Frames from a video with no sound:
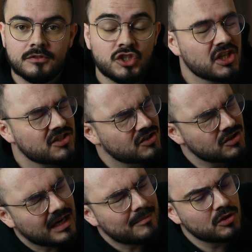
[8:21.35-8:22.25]
Just
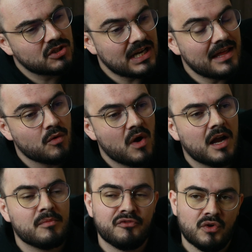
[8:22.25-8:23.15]
double check the
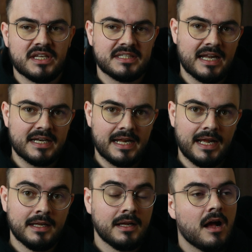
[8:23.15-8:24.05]
work before you send it.